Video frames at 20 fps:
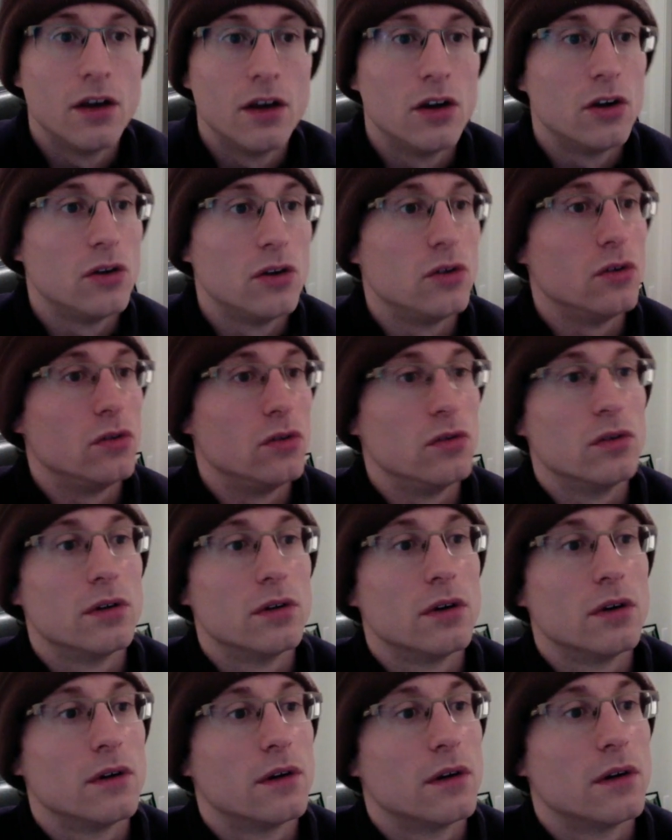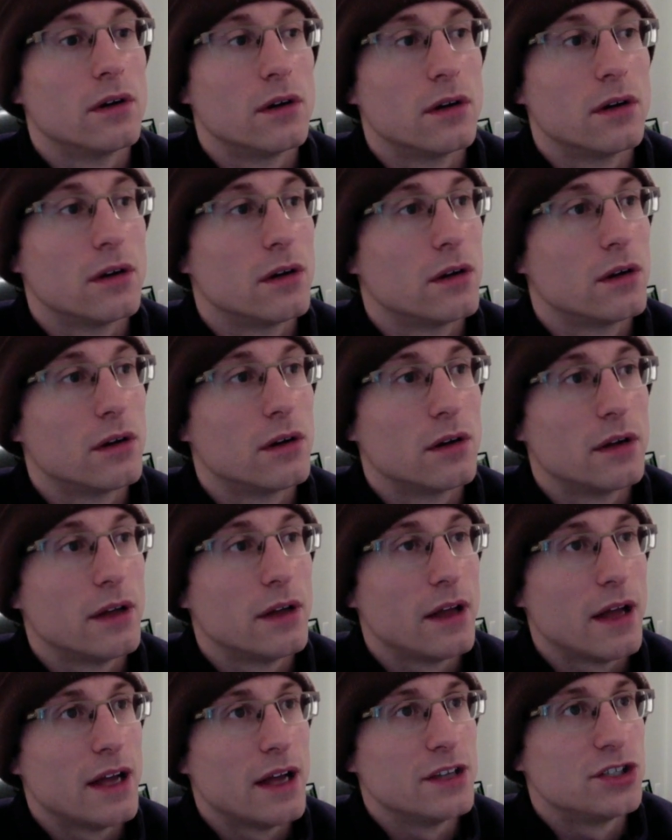who
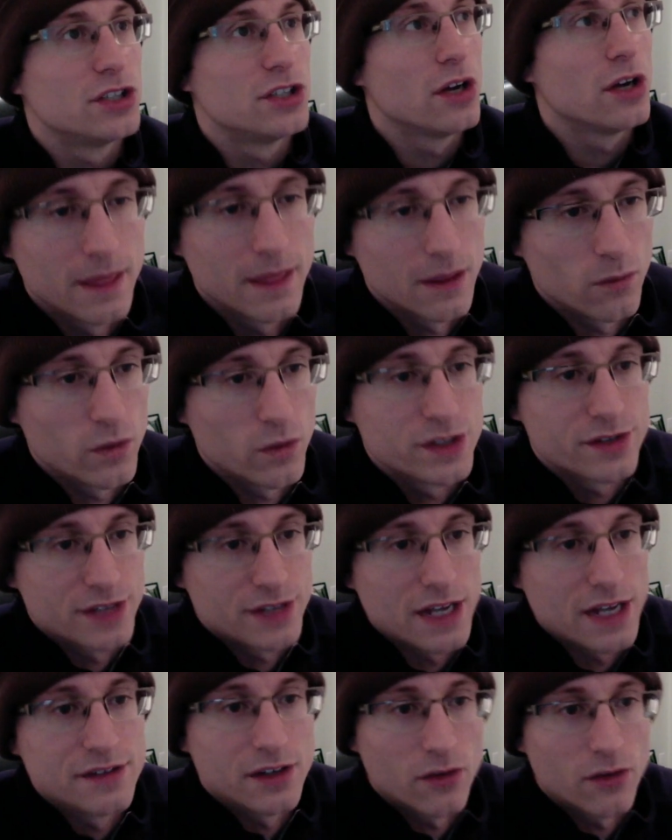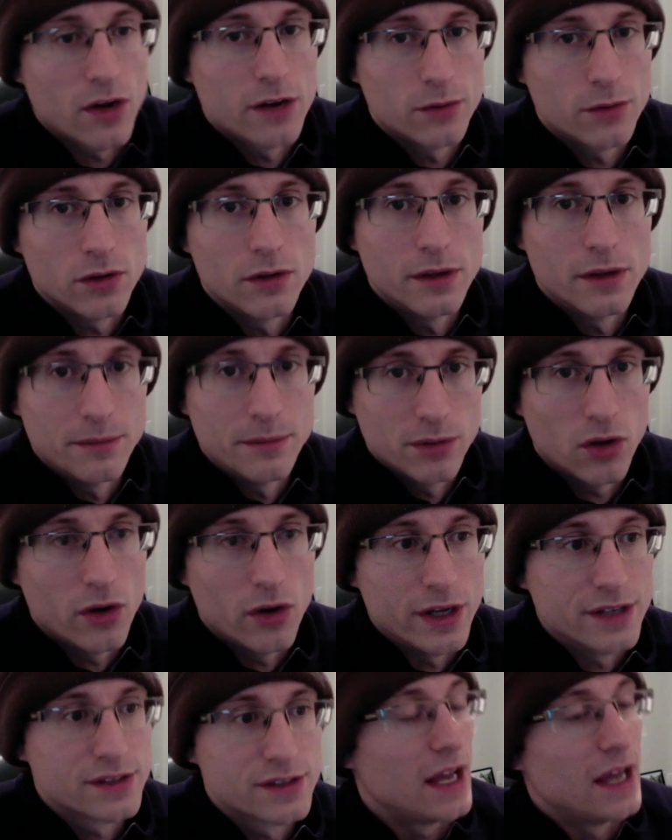has shown that Wizards has incredible
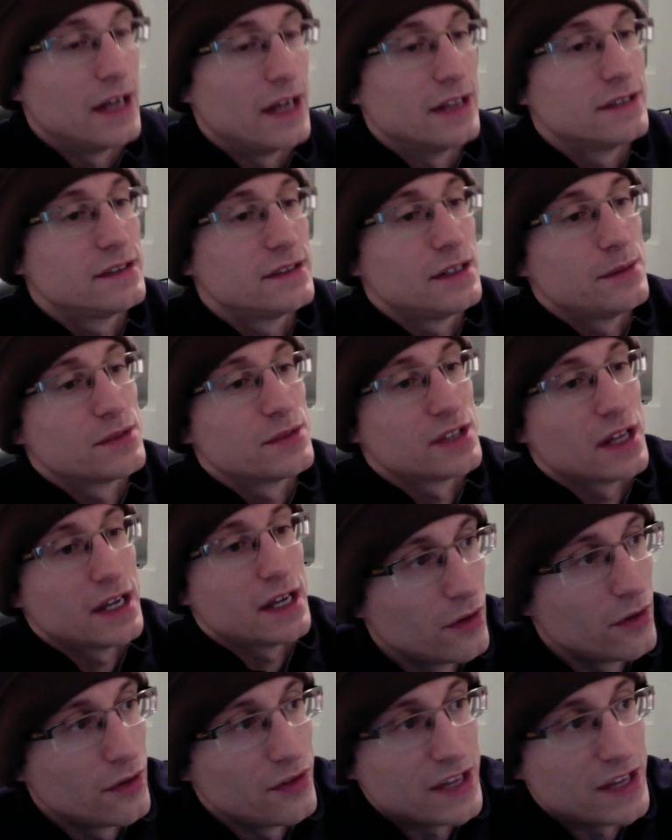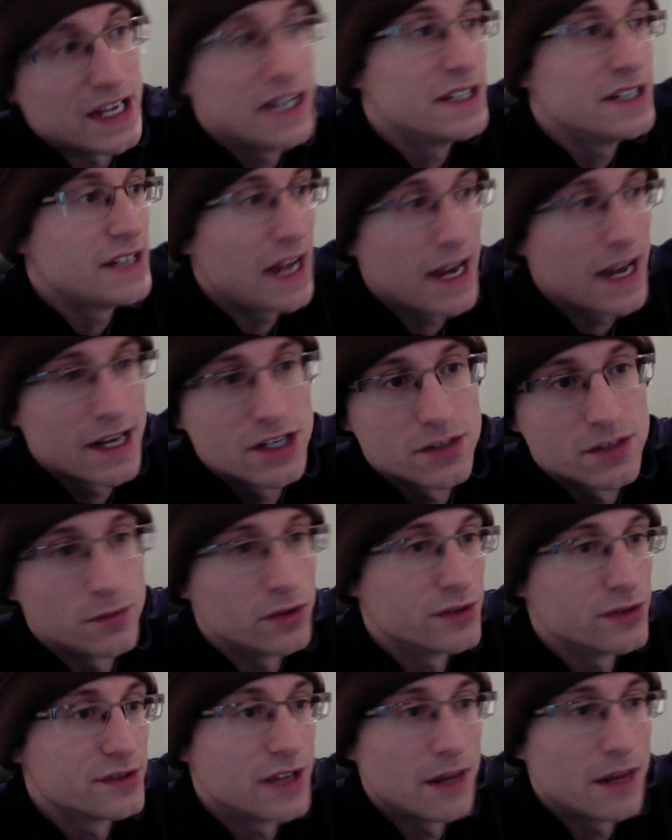employees, and it seems like the
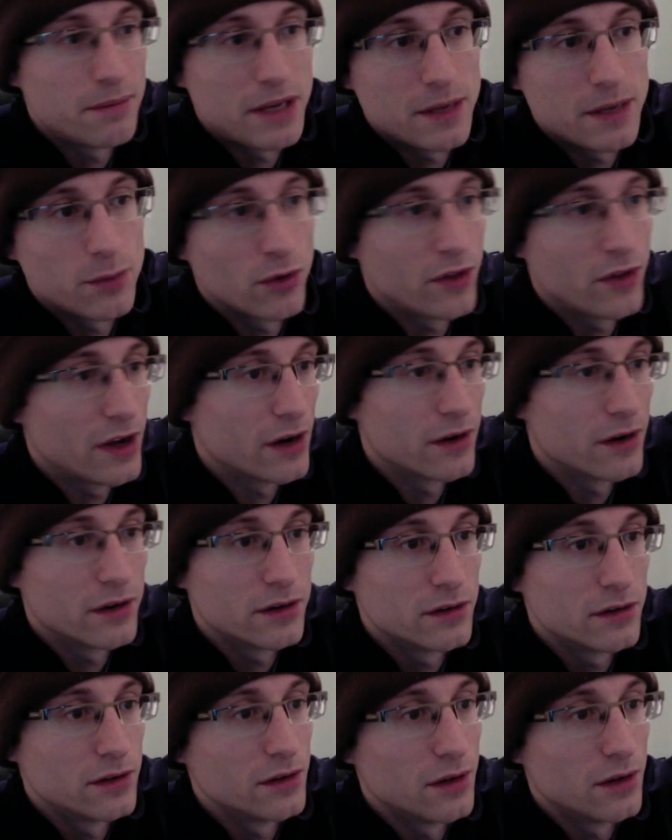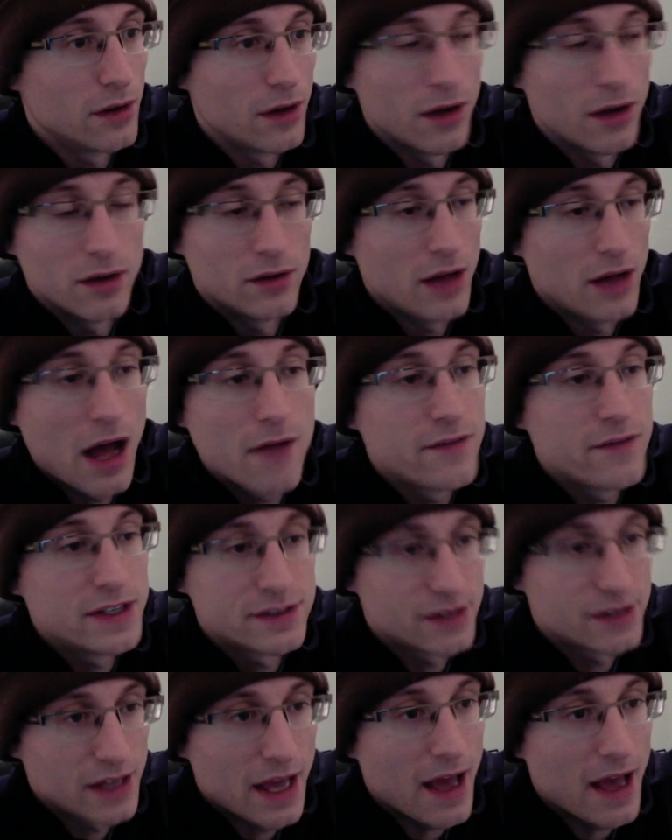intangibles that people there
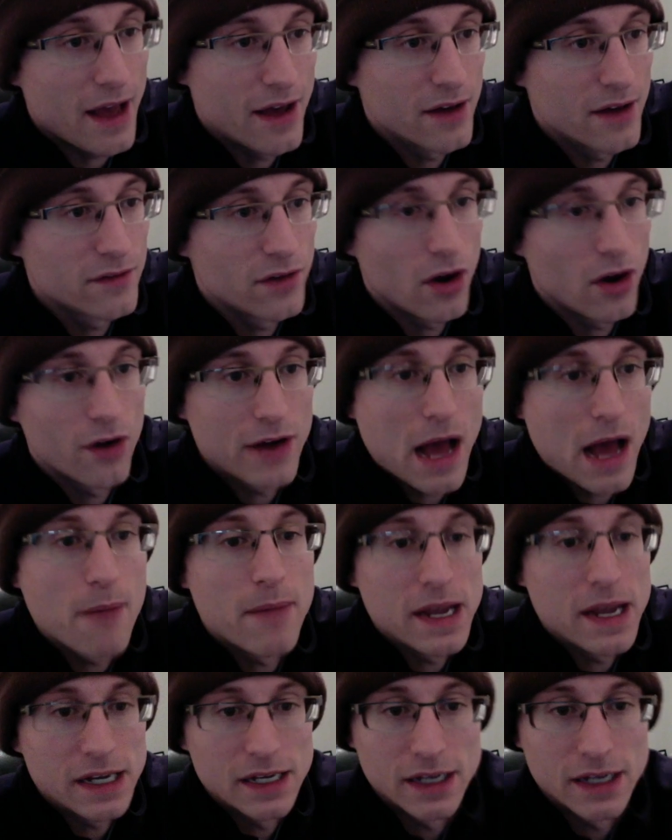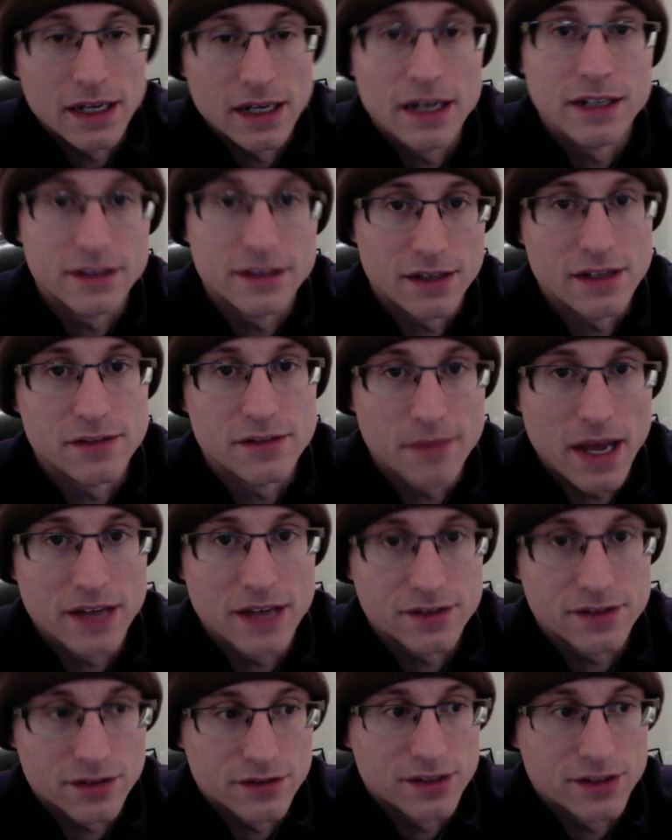obviously have are not making it into these
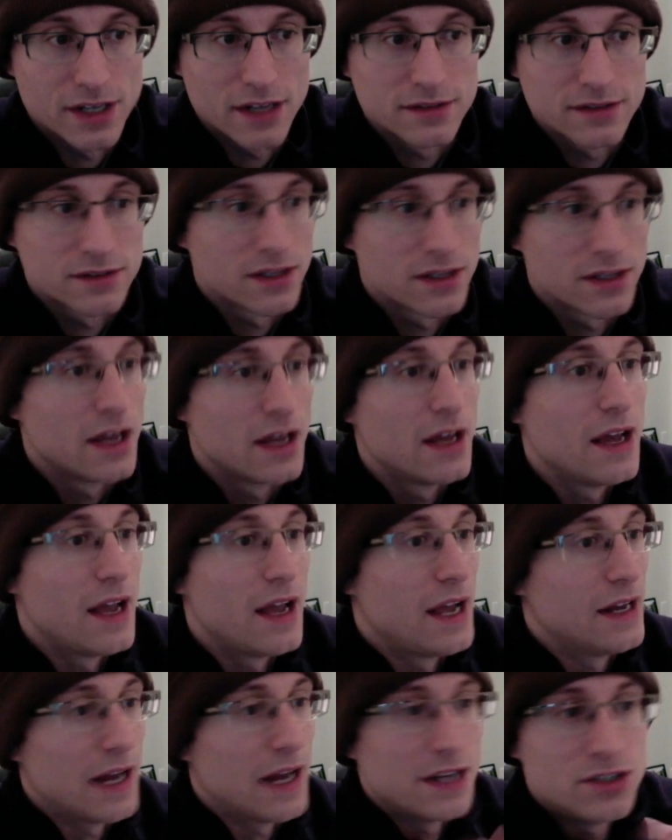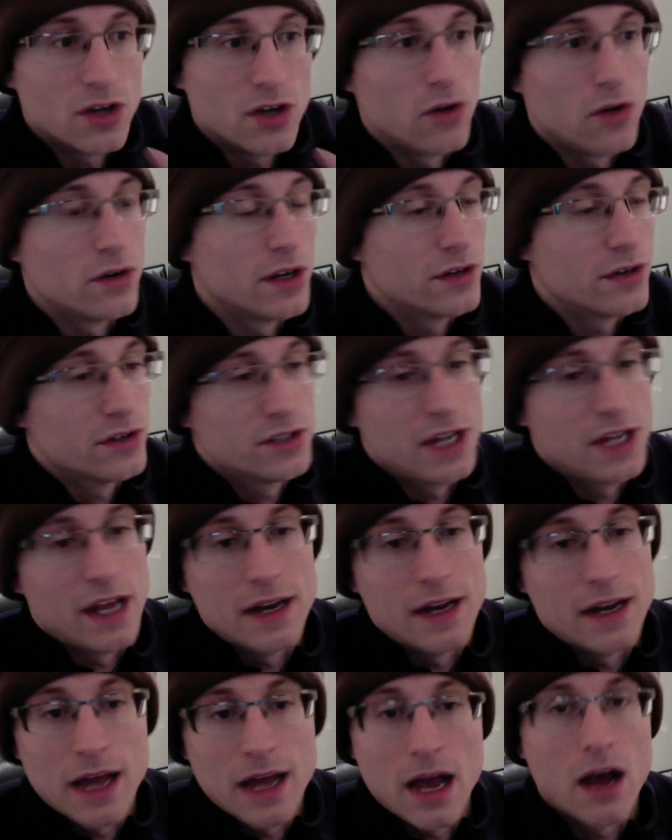master sets, and I don't
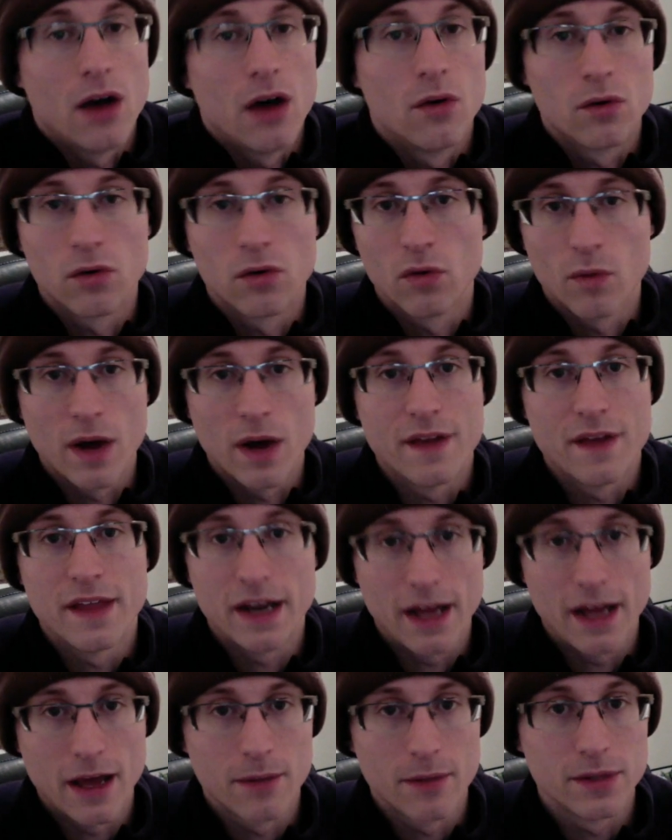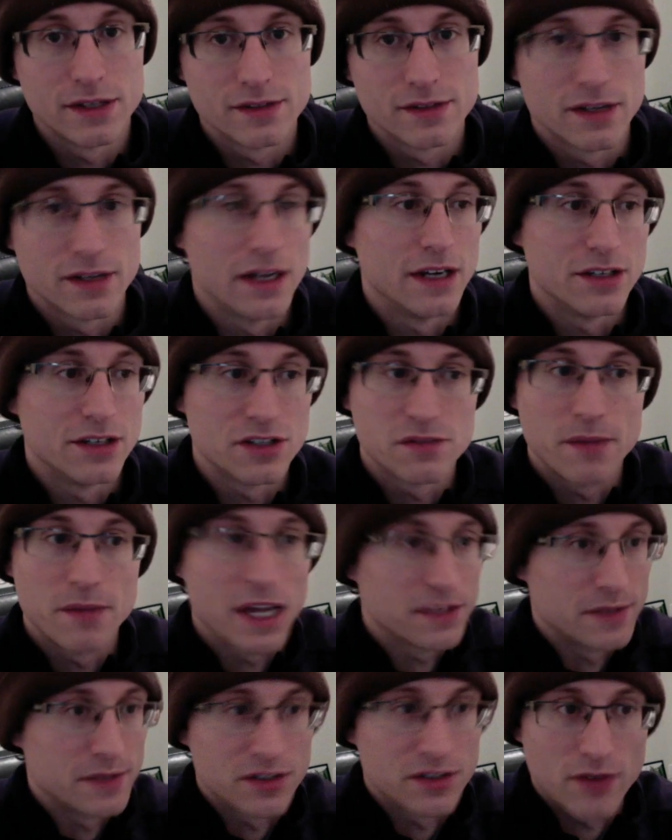understand how or why that happens, and it just makes
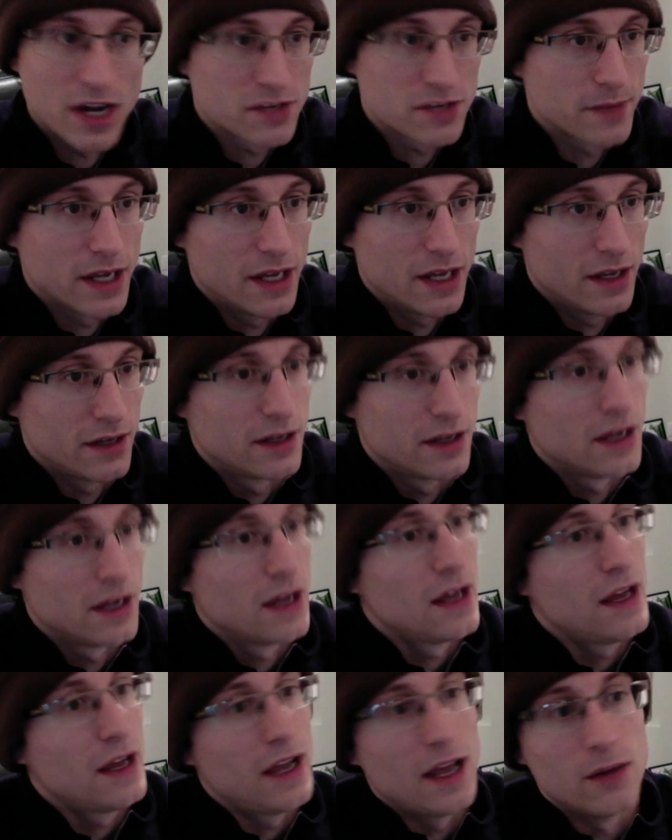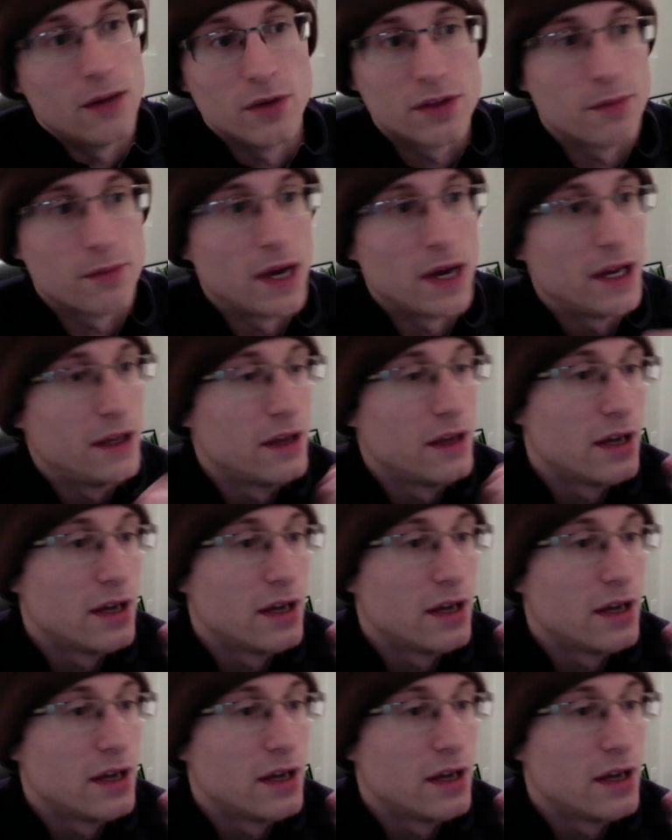me scratch my head. And with my